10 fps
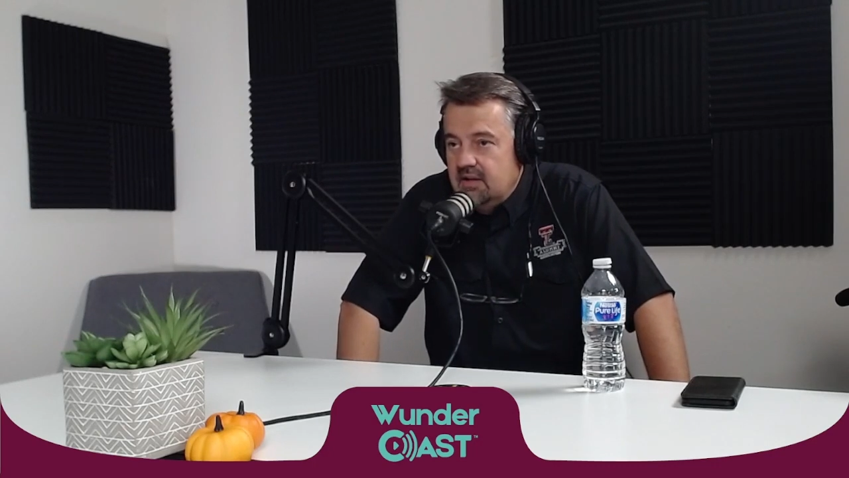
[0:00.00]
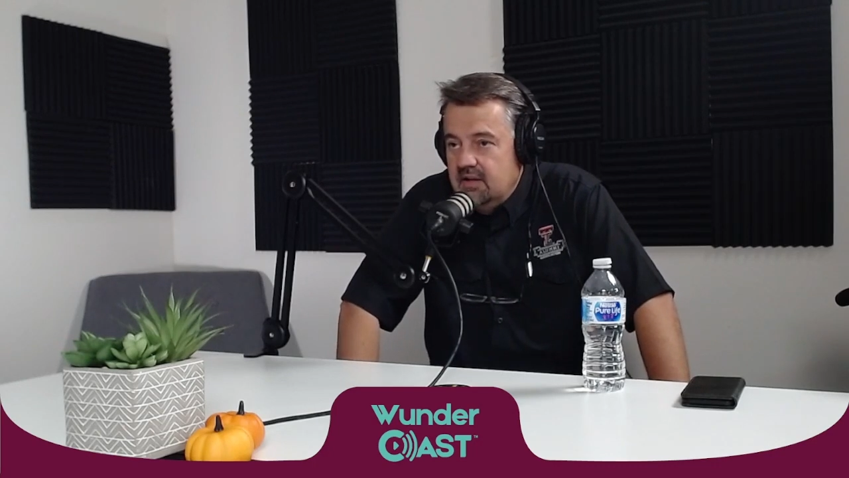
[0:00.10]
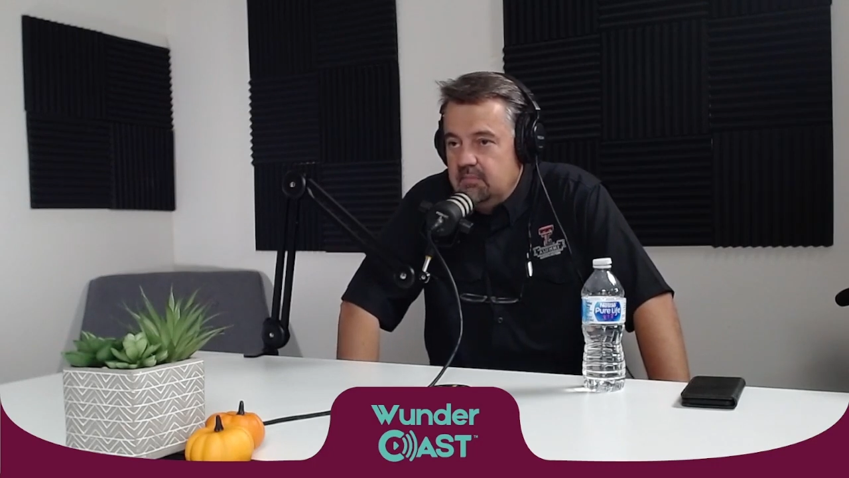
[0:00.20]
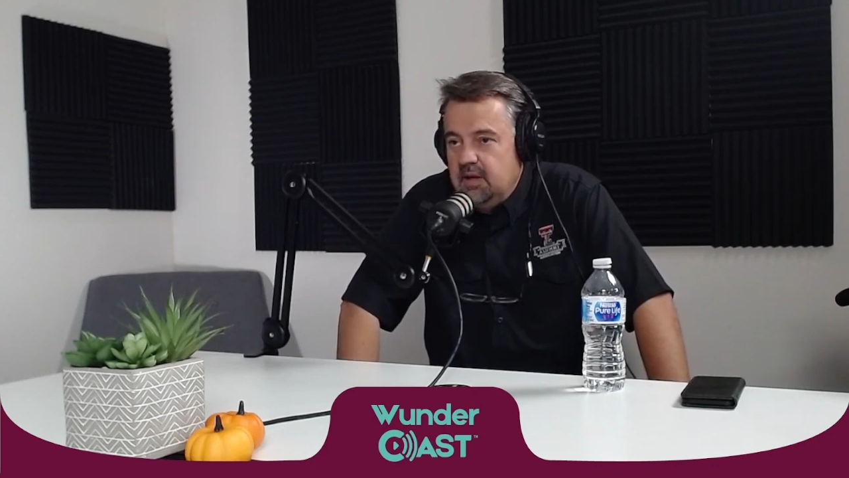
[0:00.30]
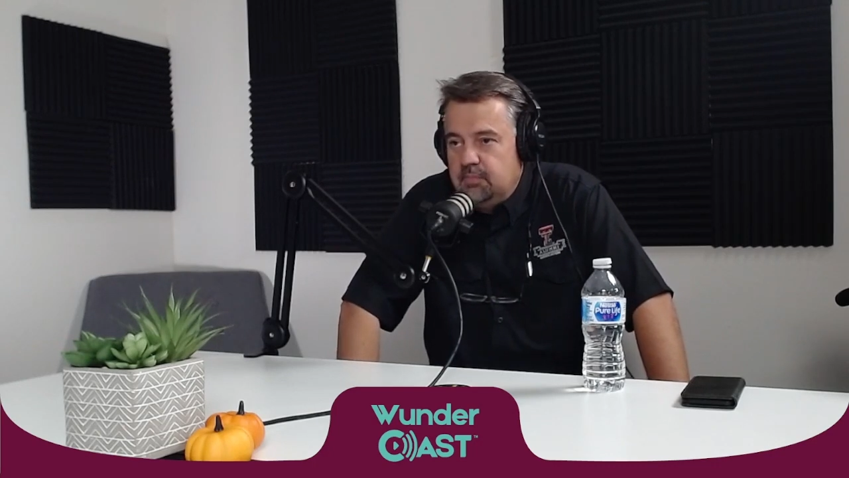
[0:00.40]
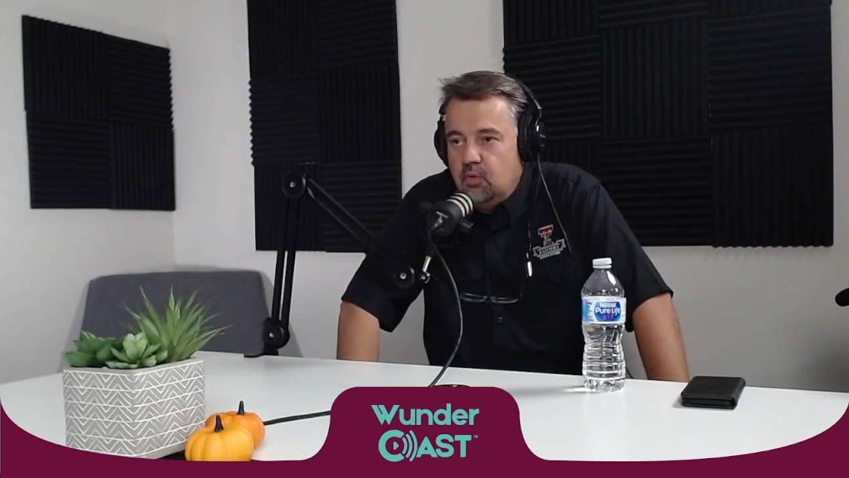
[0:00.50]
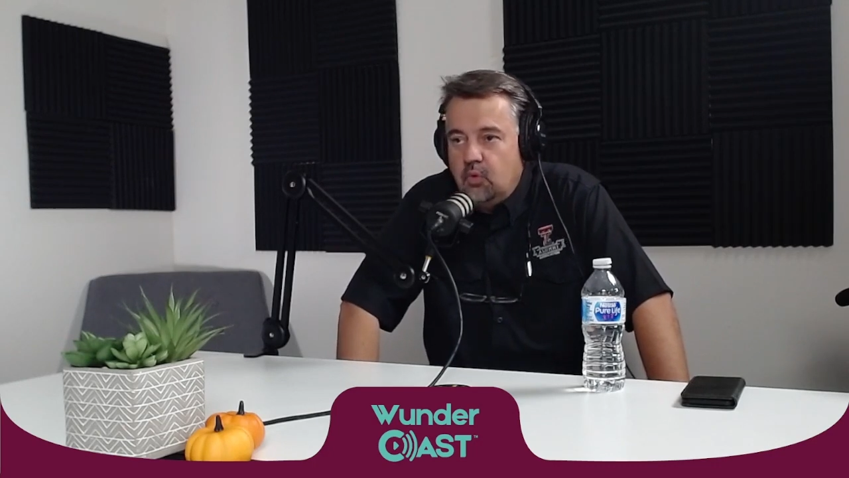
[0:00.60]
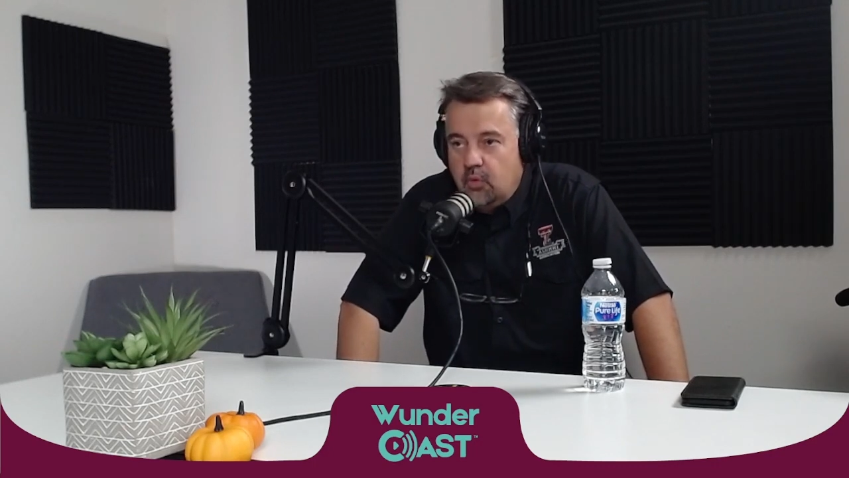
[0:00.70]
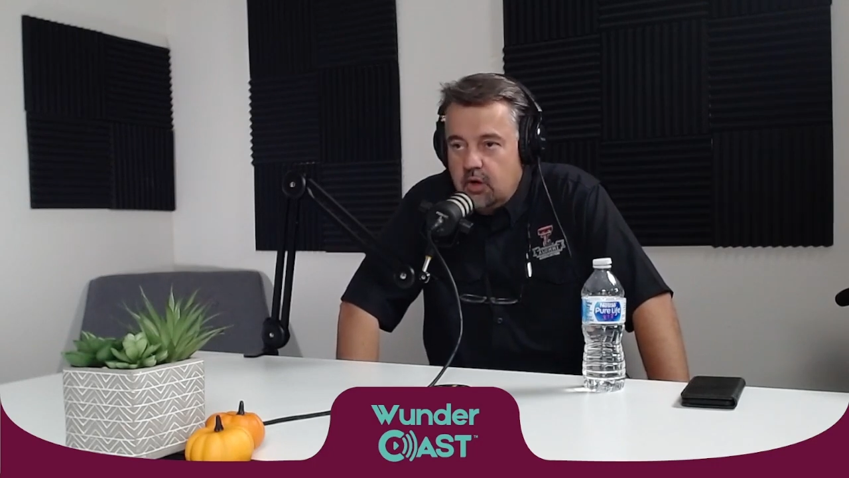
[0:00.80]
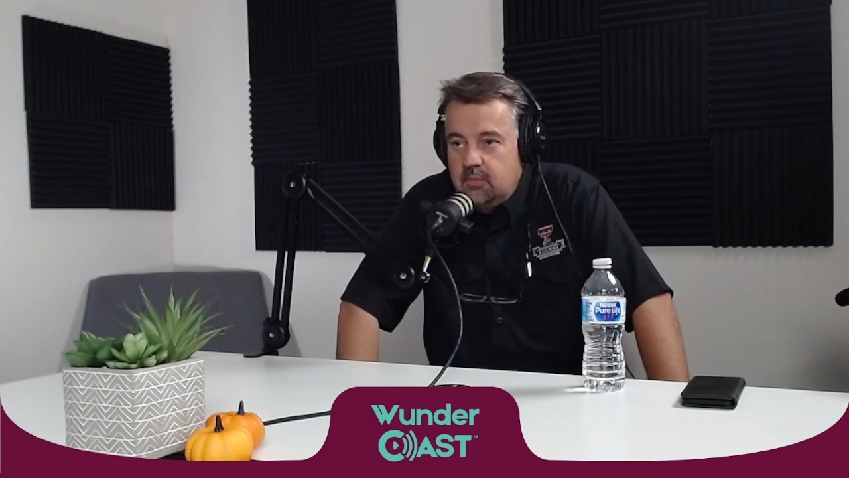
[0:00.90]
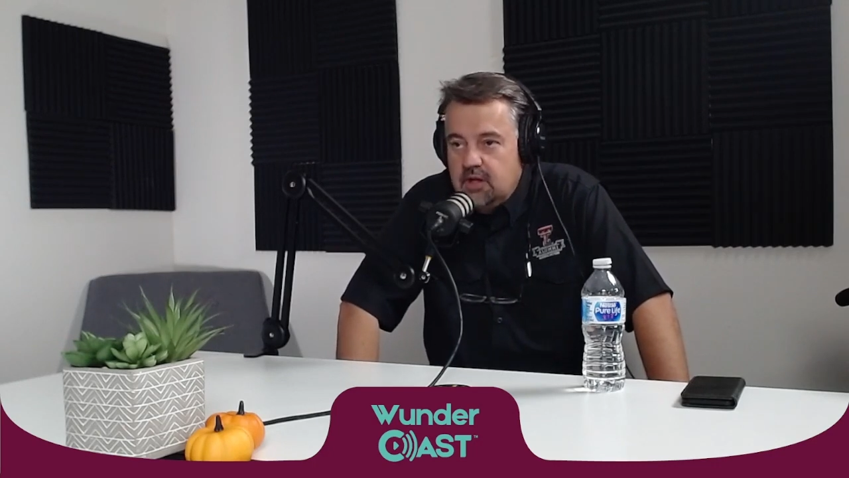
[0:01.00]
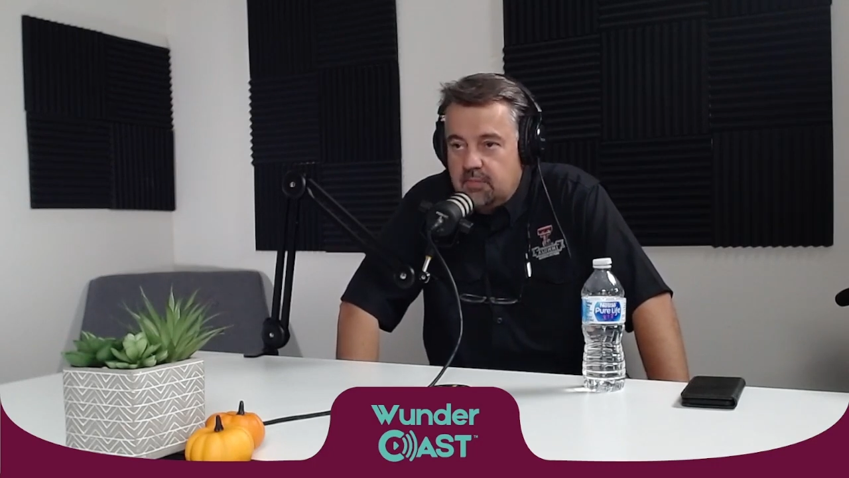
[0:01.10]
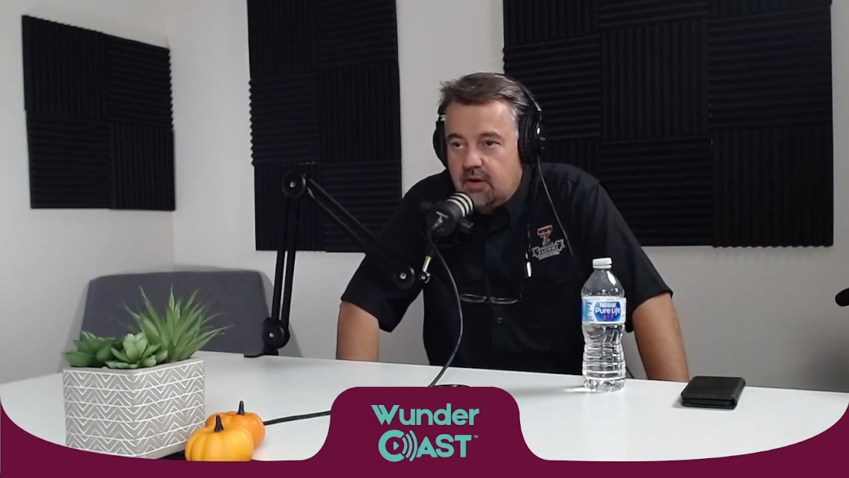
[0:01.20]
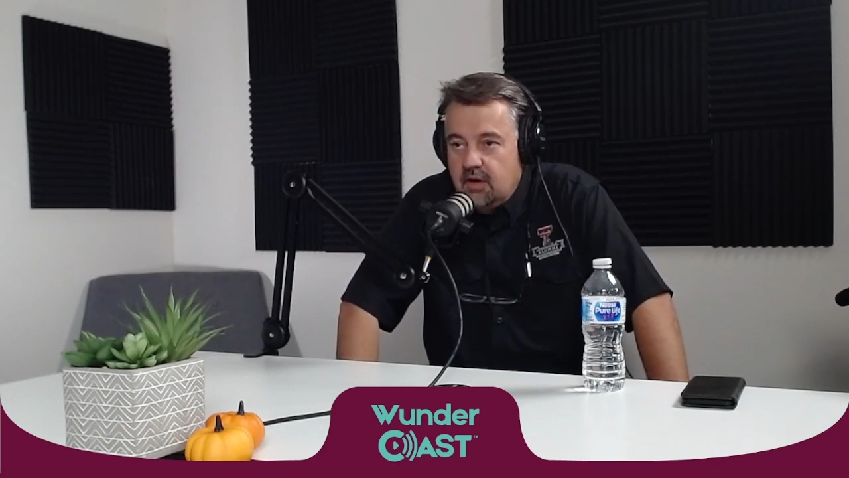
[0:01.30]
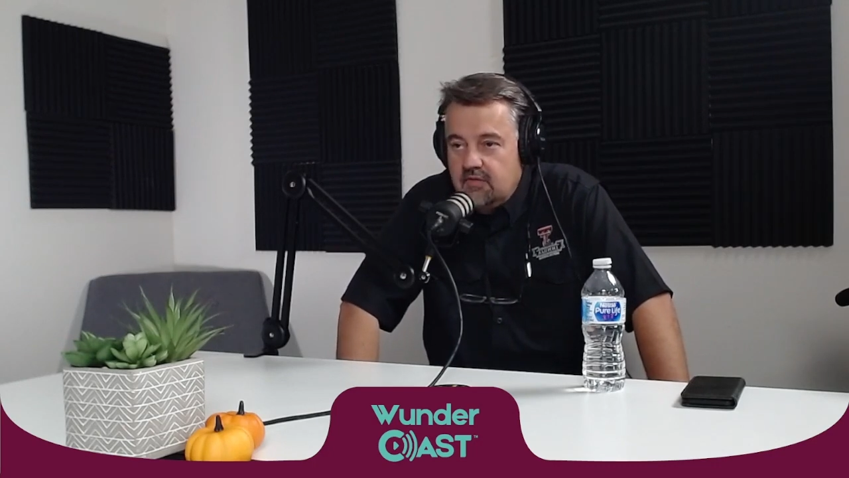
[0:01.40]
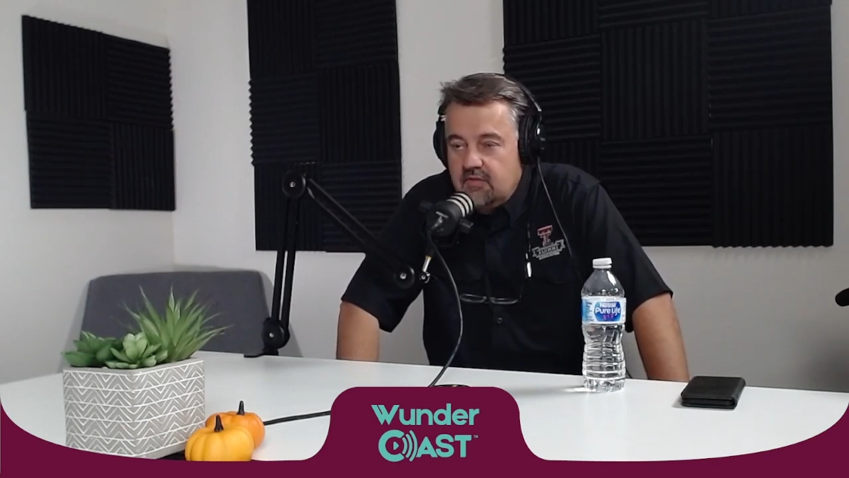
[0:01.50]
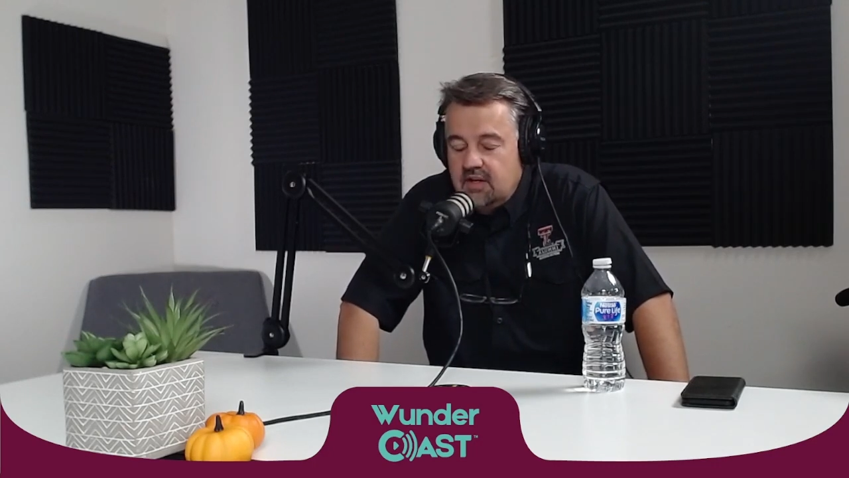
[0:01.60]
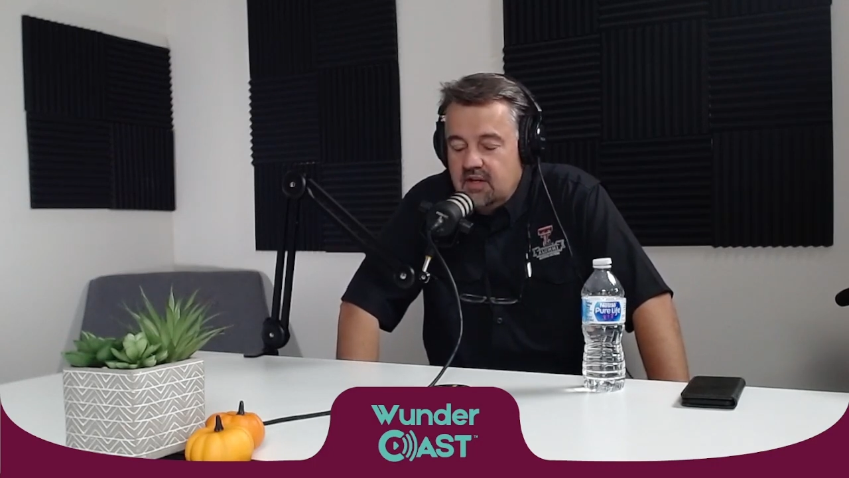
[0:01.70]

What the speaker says: and people will want to be a part of it.